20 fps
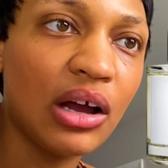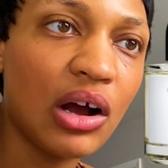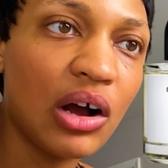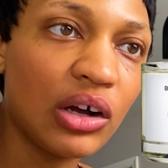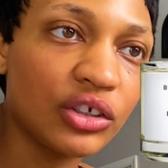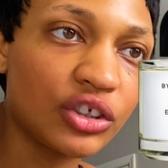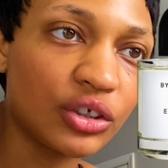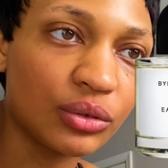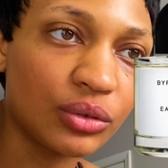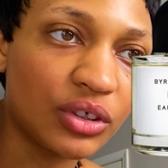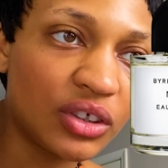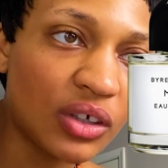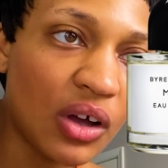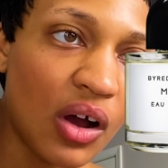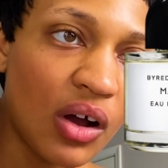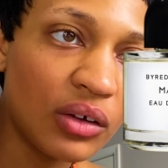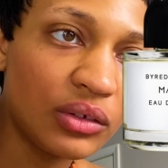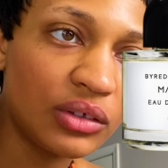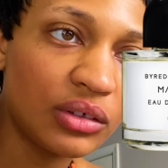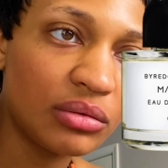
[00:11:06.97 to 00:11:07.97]
Also,
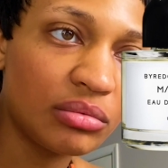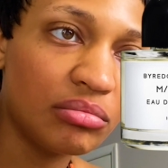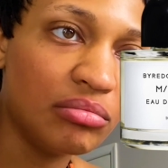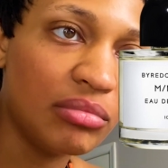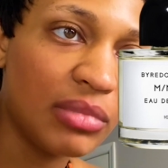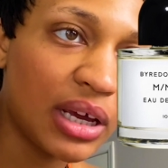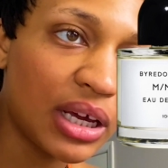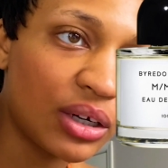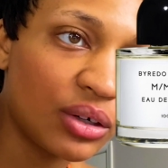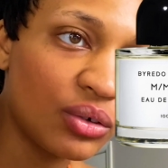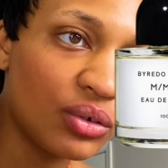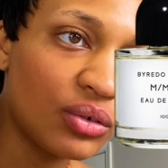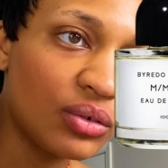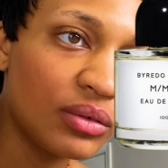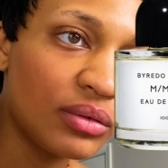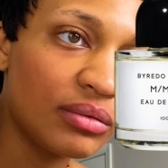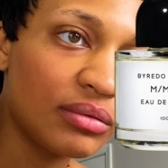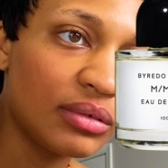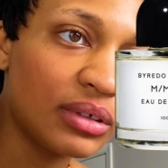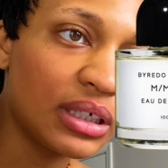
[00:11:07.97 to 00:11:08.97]
salt,
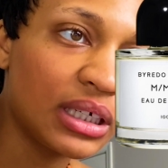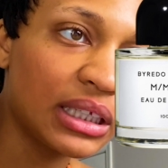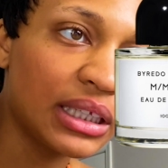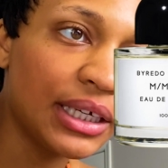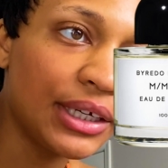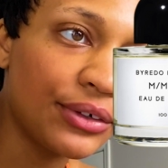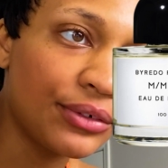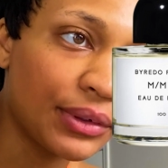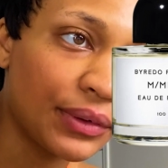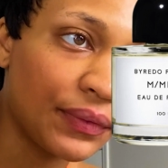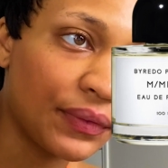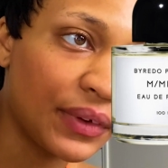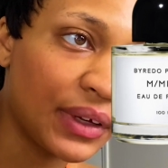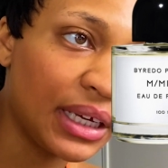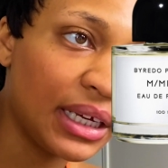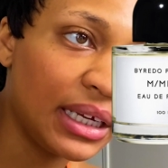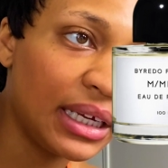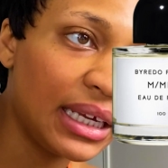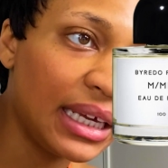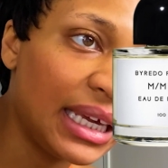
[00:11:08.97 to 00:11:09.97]
metal,
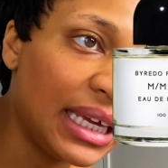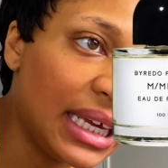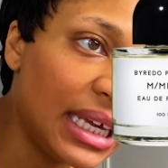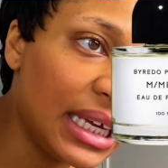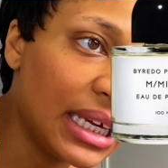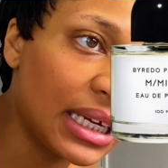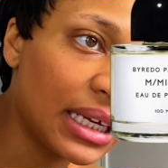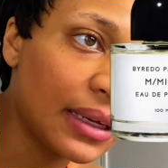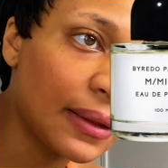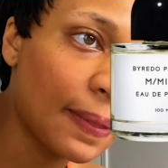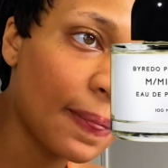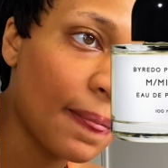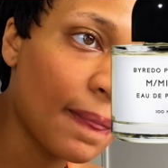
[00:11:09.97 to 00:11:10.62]
calligraphy, ink,